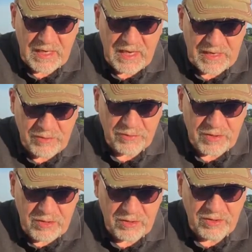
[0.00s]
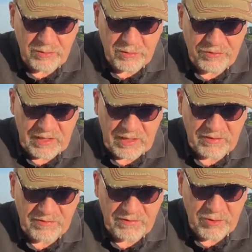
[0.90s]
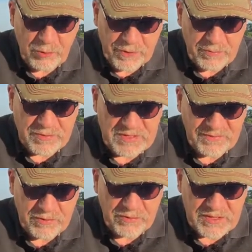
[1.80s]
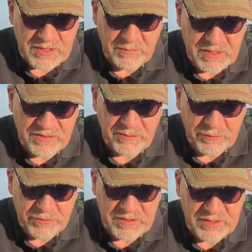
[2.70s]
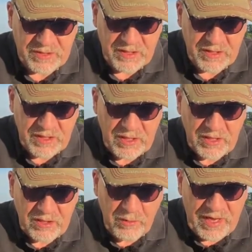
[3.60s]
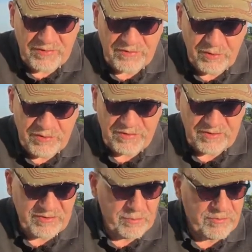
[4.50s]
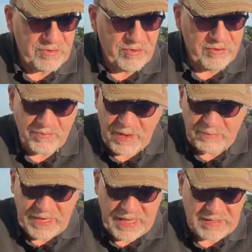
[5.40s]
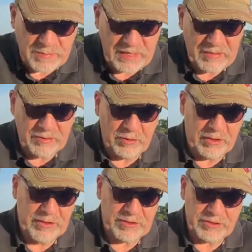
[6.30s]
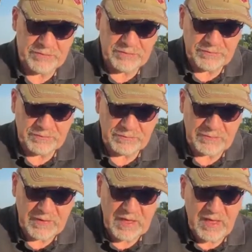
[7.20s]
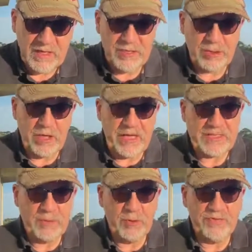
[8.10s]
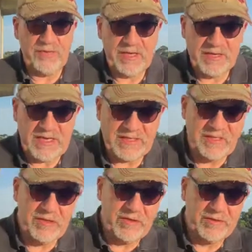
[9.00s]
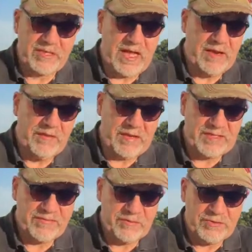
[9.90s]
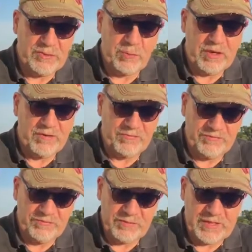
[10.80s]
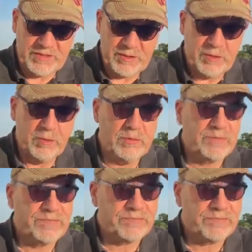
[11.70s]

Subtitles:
I know that you can do all things. No purpose of yours can be thwarted. You asked, who is this that obscures my plans without knowledge? Surely I spoke of things I did not understand, things too wonderful for me to know.